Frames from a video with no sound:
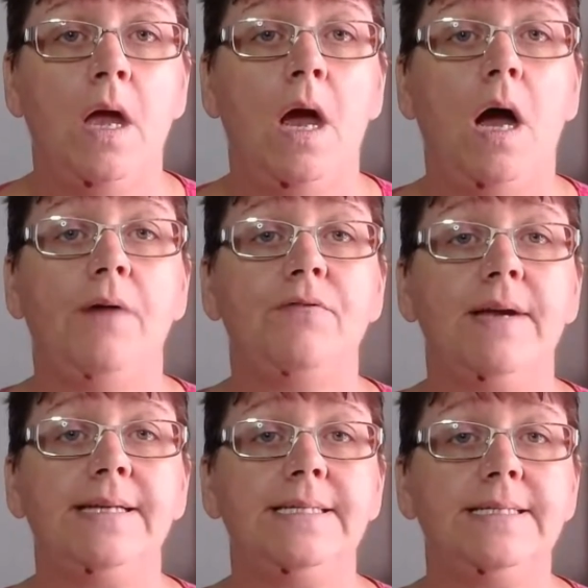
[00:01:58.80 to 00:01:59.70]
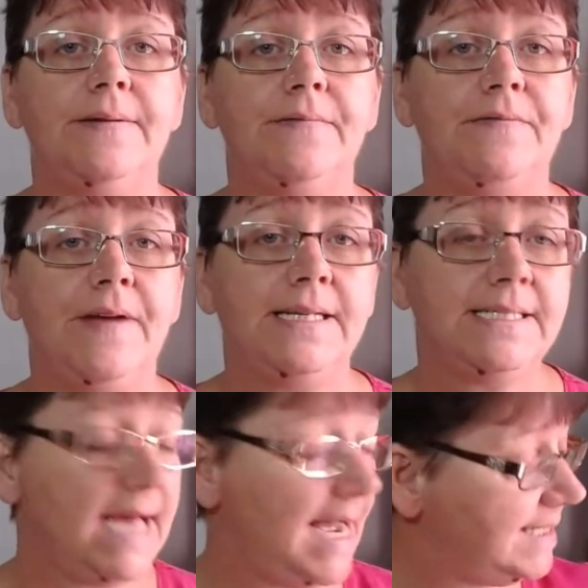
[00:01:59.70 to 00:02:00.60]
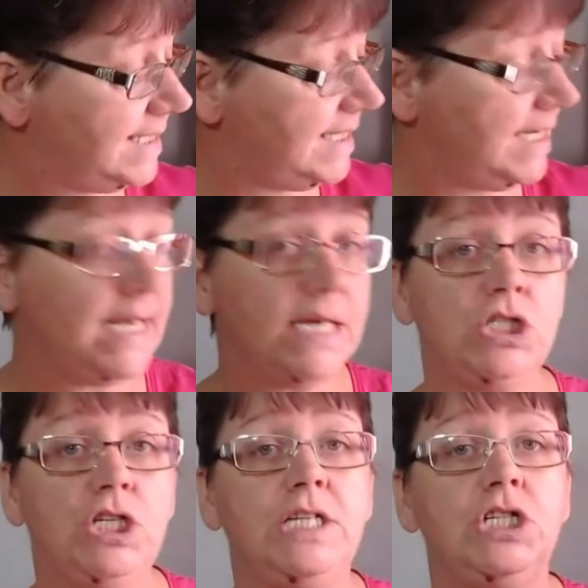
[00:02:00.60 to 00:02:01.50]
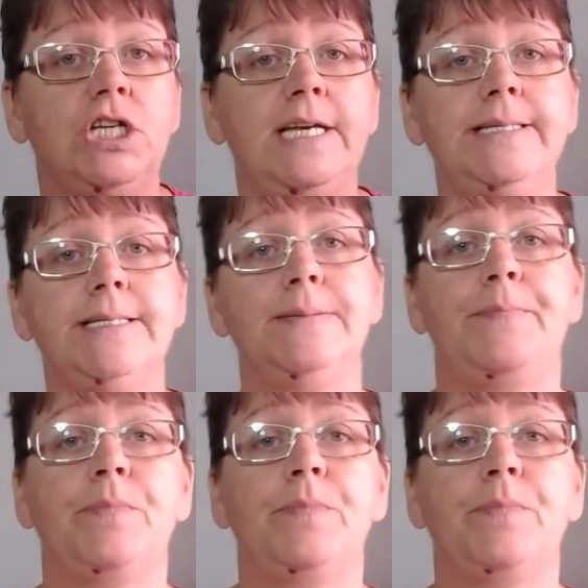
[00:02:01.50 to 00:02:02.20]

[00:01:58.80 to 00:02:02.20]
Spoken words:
I've created some fantastic cheat sheets